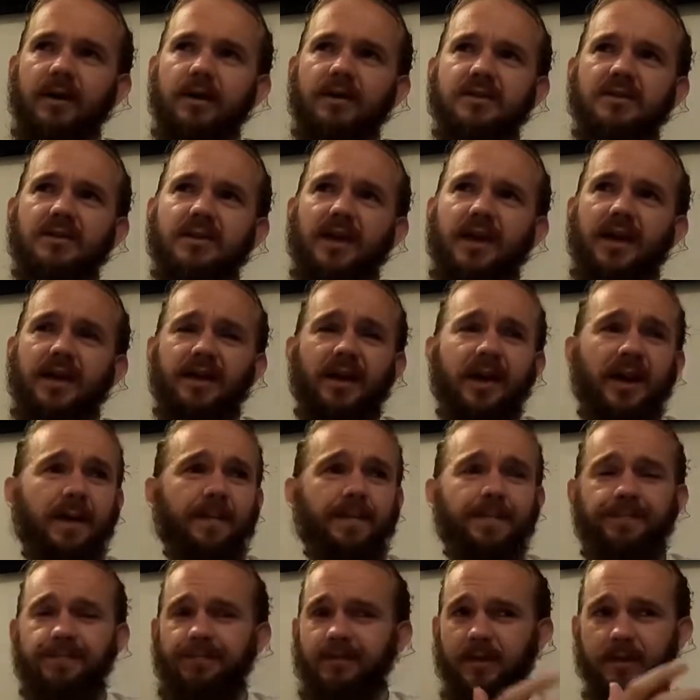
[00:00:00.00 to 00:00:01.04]
But uh, yeah,
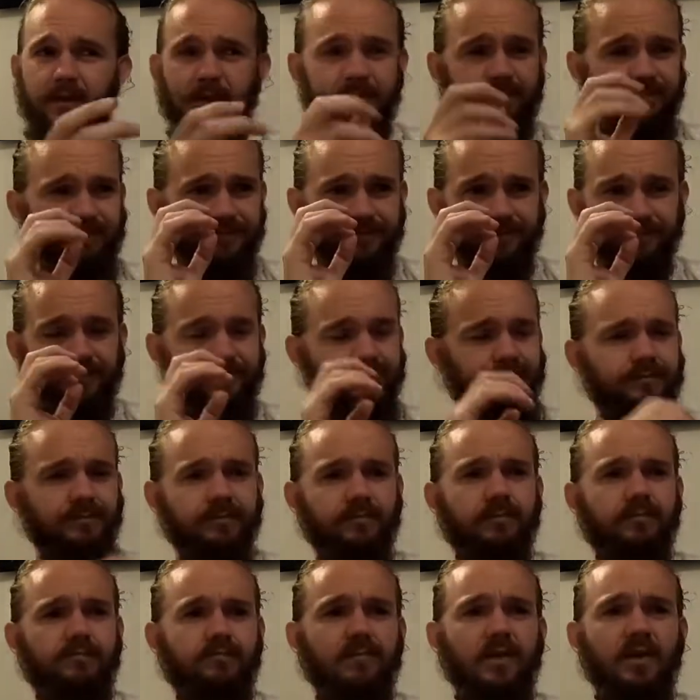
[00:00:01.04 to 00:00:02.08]

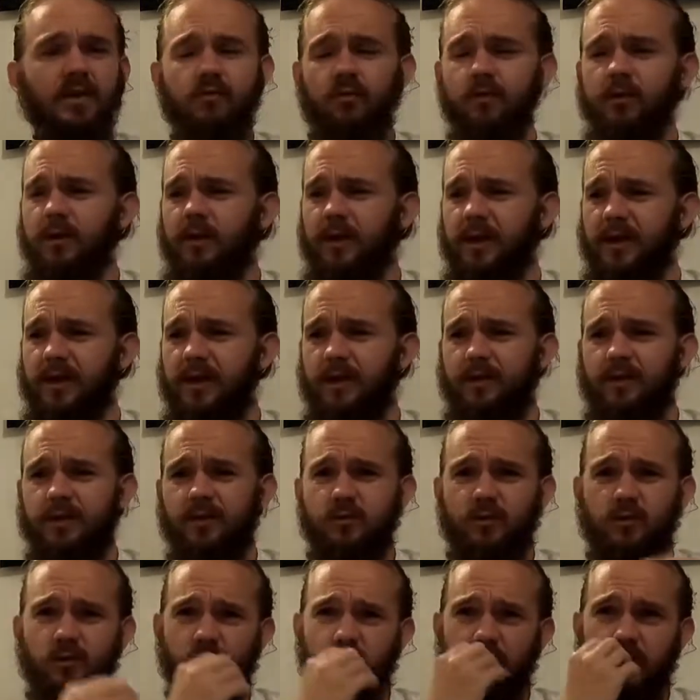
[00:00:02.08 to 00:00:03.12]
really like how
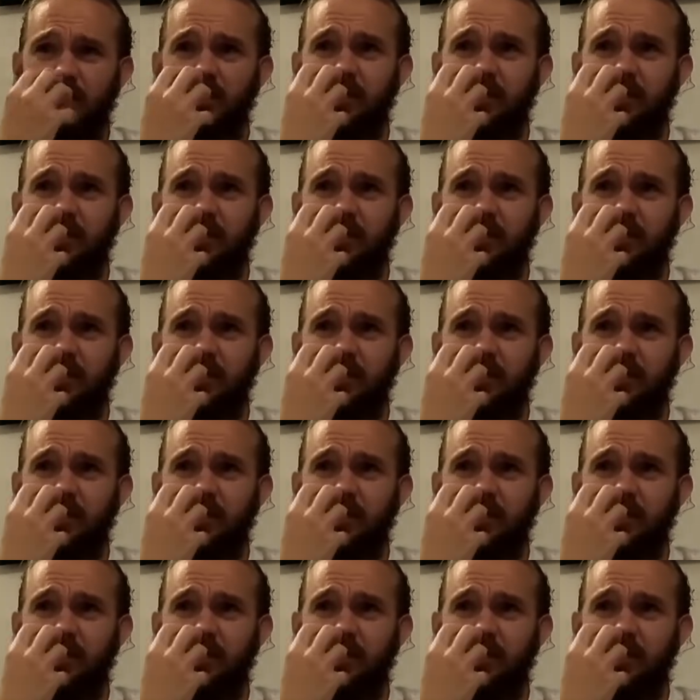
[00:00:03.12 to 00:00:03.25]
this one goes